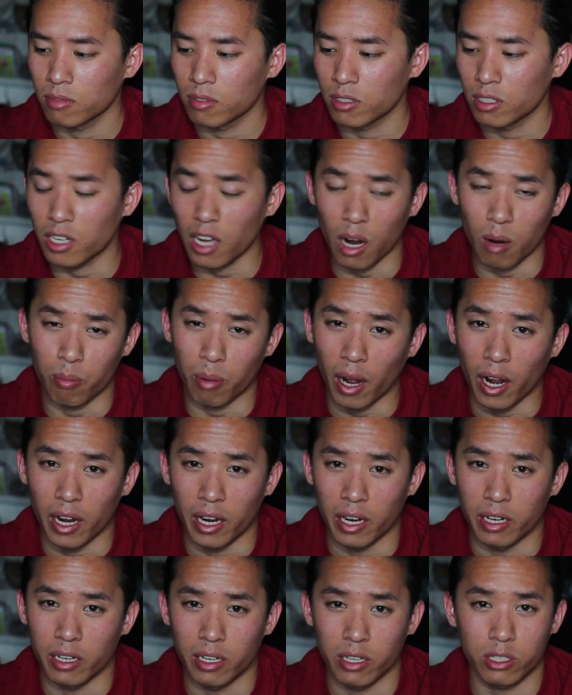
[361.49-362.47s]
You gotta buy
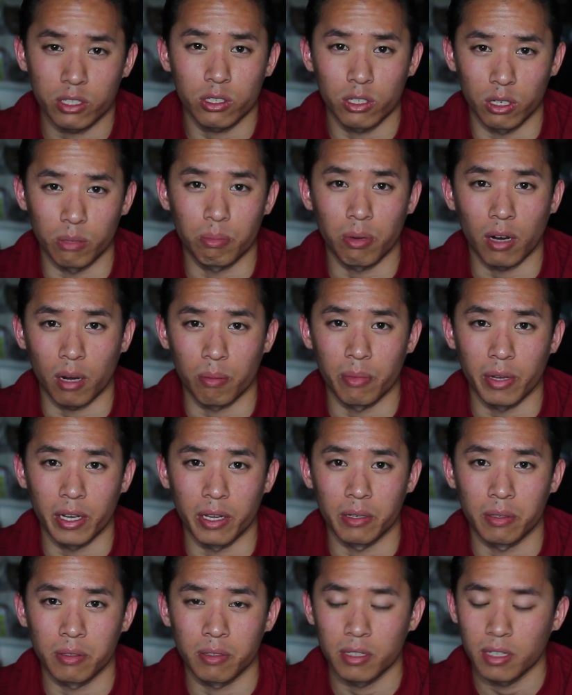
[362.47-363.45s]
it. It's good
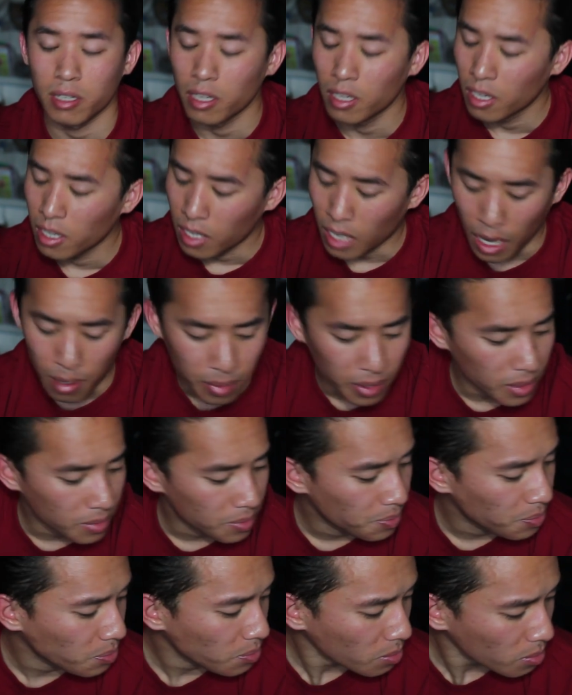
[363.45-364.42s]
pomade. I
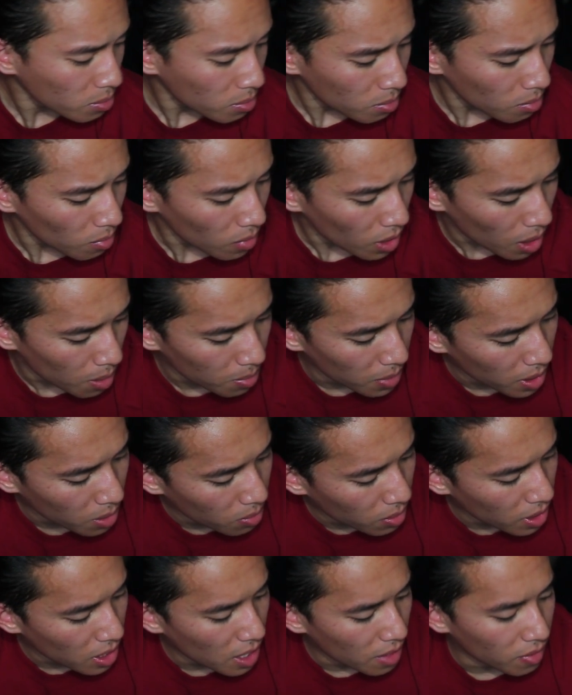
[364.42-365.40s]
mean,
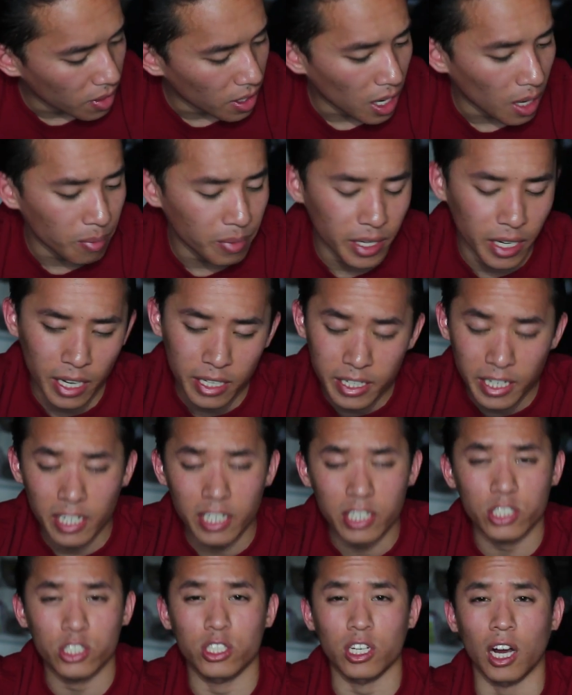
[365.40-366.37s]
but whatever. I mean, it
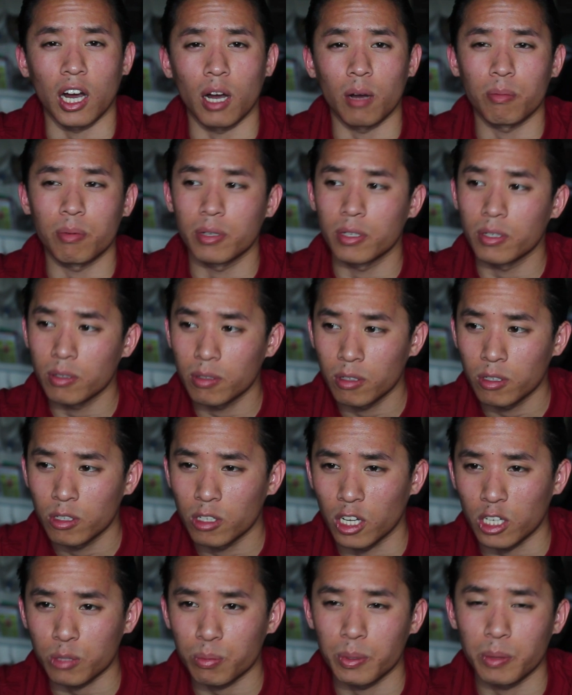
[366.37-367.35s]
did its job.
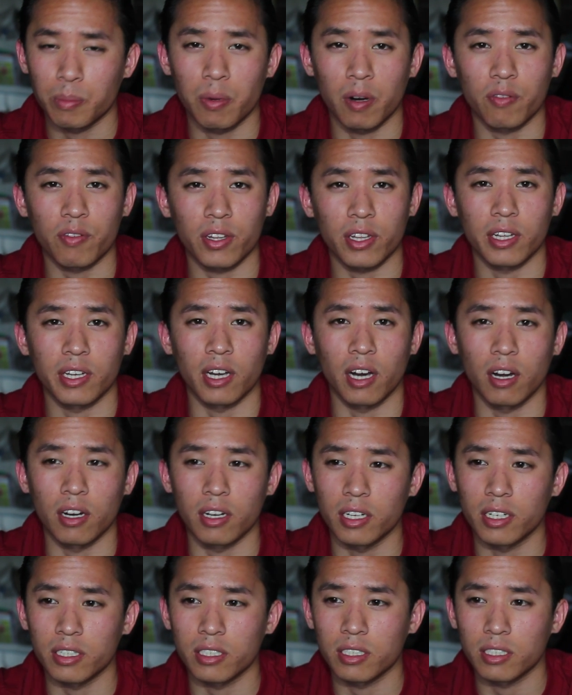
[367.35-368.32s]
Let's be perfectly
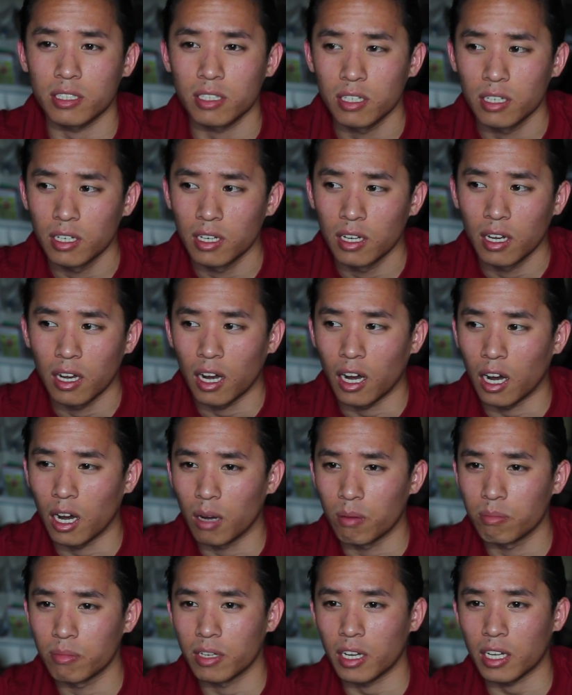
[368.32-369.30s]
honest.
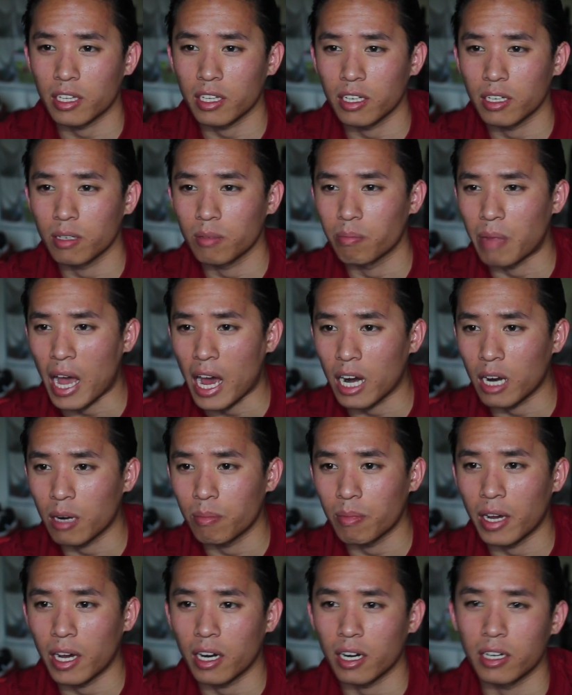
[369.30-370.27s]
Um, nothing bad
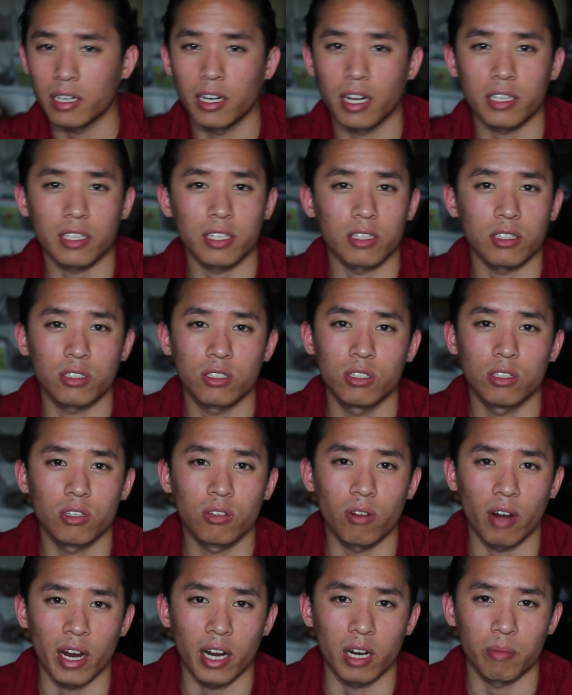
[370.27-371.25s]
about it. Nothing too
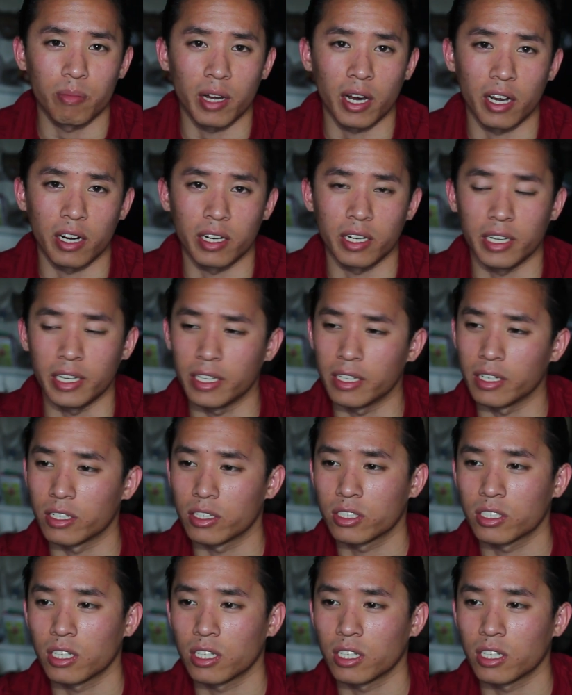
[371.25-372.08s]
great about it either.